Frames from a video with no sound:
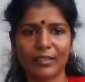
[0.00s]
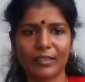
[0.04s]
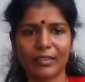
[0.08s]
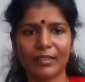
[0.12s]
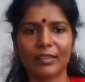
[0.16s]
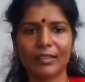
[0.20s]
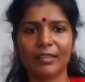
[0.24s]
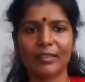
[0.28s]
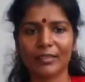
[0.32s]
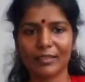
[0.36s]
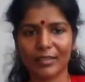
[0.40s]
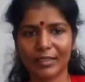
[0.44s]
in
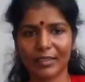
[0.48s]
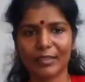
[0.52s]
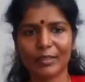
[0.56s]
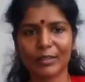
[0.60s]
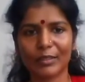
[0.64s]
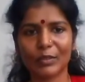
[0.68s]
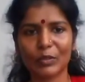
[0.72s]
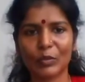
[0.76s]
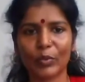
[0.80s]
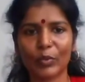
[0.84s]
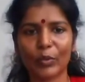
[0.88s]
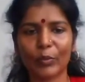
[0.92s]
the
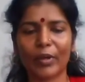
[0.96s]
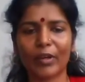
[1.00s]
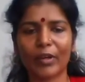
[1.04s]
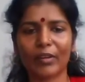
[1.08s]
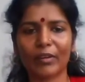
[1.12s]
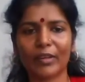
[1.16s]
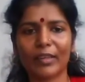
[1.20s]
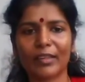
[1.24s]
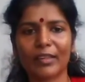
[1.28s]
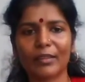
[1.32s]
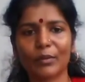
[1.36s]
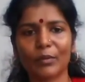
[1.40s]

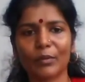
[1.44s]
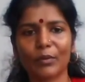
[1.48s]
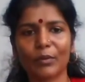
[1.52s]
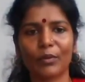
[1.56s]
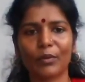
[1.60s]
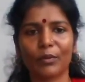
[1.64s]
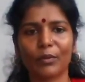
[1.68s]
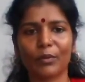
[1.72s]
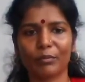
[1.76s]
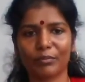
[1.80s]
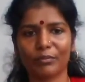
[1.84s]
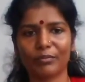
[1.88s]
supermarket,
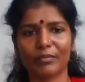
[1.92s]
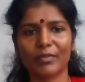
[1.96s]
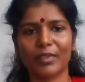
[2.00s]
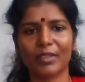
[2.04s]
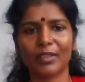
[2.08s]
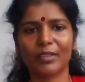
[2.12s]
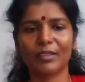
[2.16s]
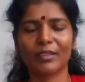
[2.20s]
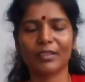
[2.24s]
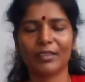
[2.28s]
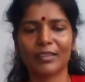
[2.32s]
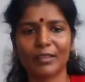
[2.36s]
or
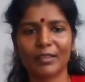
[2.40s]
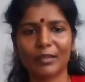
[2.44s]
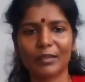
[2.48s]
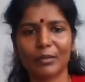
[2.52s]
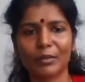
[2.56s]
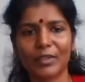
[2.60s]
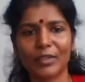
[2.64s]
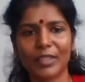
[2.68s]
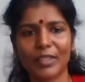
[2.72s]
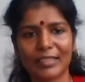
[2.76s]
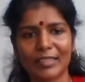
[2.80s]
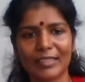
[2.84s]

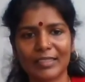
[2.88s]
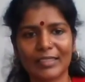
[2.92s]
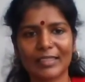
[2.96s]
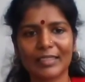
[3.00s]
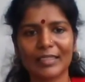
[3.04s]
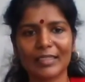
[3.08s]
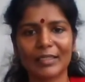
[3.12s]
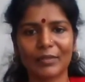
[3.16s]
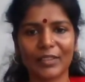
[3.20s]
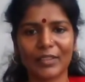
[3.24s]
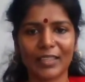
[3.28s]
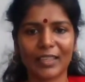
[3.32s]
that is
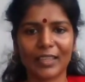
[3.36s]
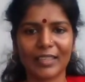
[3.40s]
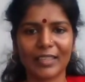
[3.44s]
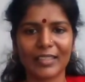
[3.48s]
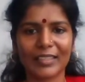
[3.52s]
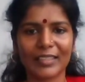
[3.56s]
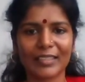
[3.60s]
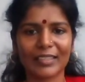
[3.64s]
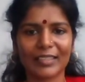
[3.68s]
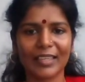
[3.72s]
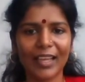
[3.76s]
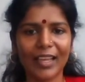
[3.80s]

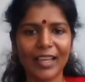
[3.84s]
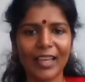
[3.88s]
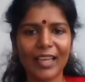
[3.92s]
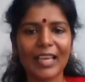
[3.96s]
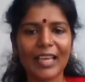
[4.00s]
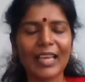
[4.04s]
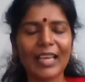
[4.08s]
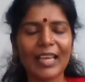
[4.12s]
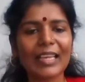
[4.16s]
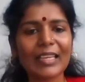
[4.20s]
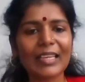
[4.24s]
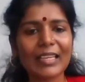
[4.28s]
advertised.
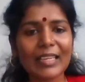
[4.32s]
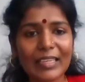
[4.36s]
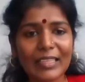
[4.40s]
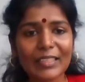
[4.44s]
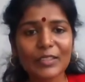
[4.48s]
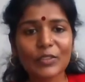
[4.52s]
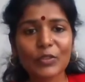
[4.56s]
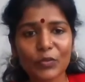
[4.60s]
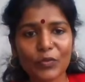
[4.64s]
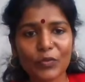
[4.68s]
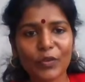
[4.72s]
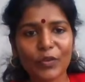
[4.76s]

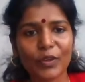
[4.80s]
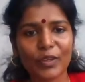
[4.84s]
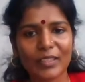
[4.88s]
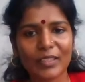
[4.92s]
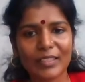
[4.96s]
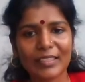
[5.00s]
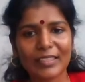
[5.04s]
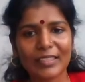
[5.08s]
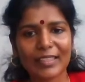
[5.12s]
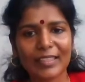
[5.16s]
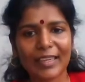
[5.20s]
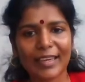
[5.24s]
Each of
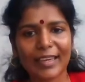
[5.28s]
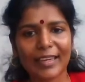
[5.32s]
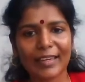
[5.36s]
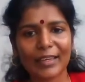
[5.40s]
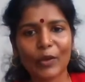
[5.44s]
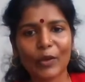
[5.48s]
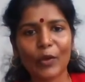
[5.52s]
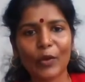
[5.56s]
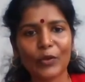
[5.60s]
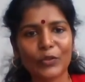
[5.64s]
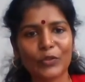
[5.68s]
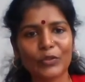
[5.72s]
us can
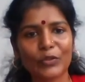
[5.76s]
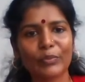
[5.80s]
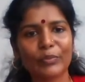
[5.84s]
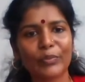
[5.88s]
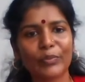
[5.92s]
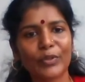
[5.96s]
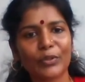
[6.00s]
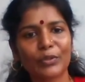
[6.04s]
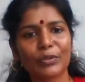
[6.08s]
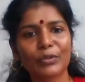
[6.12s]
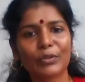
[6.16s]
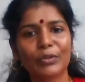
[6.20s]

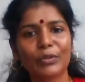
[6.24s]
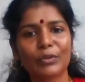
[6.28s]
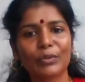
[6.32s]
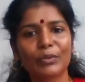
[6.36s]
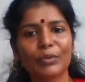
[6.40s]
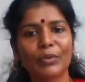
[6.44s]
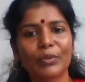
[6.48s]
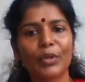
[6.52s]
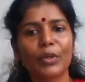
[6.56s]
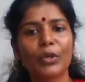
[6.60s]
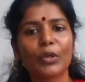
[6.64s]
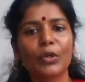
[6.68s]
contribute
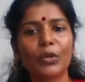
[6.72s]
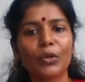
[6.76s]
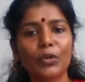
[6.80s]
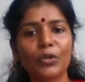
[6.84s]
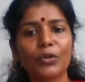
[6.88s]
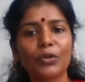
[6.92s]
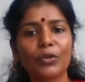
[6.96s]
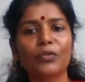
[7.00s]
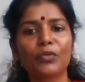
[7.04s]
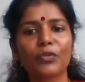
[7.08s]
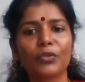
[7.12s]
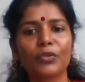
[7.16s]
to
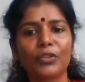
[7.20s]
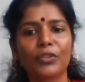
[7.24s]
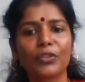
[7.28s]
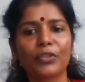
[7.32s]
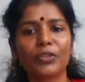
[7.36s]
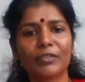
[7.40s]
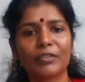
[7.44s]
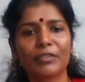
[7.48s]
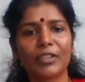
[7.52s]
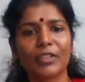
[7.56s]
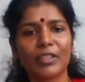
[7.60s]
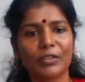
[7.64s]
good food
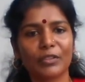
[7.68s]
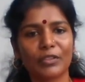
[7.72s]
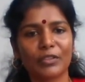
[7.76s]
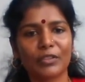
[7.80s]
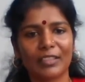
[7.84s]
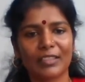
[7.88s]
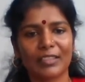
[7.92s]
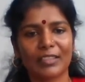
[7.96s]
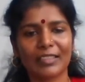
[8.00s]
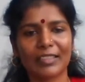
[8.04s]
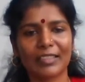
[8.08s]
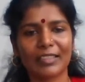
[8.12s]

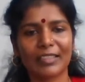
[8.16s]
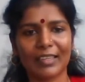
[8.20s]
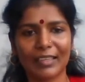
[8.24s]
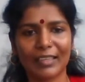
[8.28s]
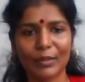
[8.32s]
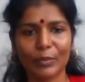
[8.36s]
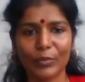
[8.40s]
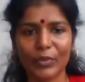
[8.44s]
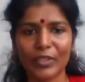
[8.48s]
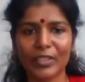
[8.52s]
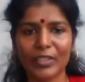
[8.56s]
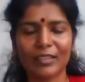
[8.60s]
revolution
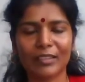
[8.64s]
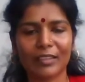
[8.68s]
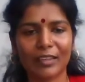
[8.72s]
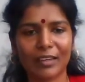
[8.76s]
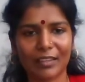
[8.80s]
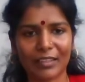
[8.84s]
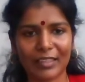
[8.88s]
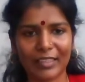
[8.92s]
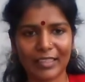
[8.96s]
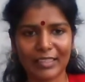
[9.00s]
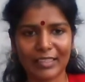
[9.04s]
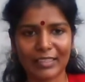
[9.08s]
within
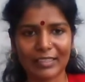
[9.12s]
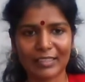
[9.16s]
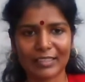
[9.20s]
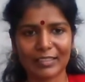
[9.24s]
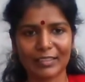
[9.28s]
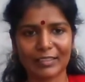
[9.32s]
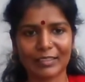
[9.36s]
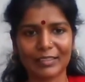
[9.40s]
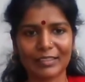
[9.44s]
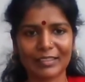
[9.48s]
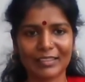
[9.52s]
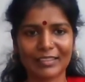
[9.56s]
our
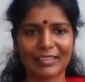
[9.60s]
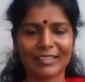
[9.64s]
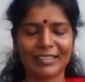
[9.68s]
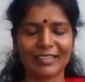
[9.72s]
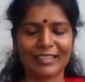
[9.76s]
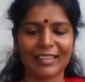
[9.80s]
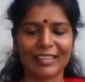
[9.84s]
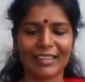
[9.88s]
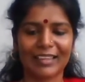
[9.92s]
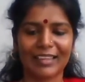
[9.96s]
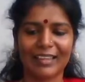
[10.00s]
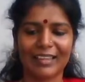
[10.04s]
kitchens.
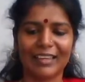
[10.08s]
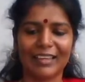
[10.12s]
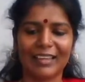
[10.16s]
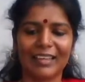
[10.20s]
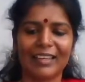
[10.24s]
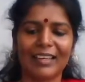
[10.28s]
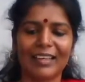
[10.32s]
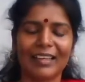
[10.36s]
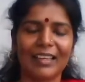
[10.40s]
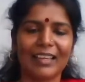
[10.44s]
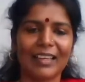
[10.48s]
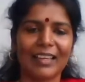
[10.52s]

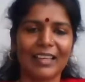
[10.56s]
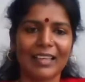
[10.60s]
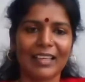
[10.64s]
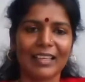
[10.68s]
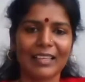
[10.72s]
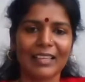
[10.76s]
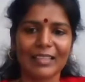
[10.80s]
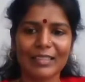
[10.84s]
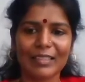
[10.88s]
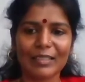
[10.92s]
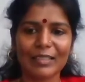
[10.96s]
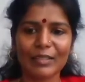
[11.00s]

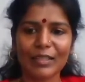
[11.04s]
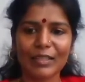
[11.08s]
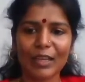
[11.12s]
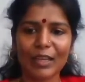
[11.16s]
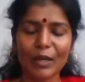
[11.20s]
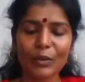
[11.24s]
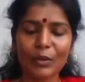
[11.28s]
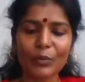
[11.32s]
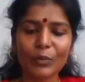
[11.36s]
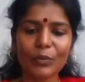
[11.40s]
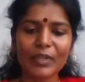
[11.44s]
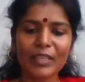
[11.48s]
So
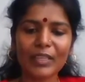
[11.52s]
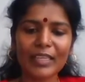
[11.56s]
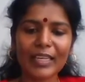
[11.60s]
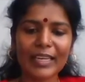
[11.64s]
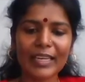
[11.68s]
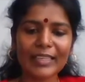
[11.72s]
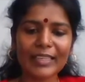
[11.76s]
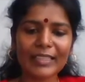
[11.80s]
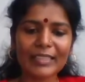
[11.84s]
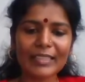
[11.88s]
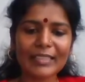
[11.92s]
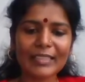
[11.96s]
now
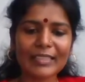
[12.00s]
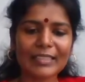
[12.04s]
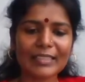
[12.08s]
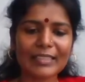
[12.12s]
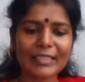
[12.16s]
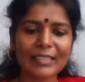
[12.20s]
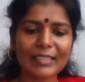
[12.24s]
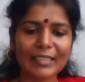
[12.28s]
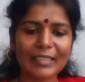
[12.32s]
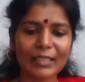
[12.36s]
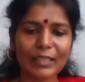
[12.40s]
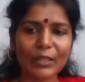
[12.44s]
let
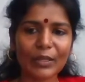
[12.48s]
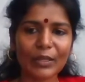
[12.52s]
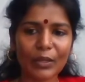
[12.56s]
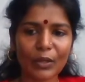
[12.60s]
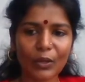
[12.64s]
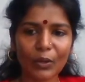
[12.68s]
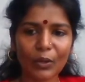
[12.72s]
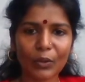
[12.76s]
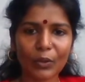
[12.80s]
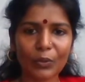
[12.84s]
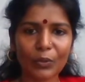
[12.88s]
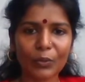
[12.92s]
us
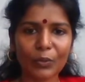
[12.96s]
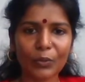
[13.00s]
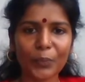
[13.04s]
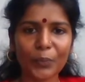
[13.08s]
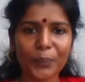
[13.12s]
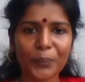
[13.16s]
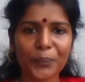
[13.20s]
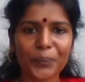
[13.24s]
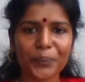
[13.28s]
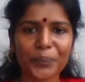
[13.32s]
go.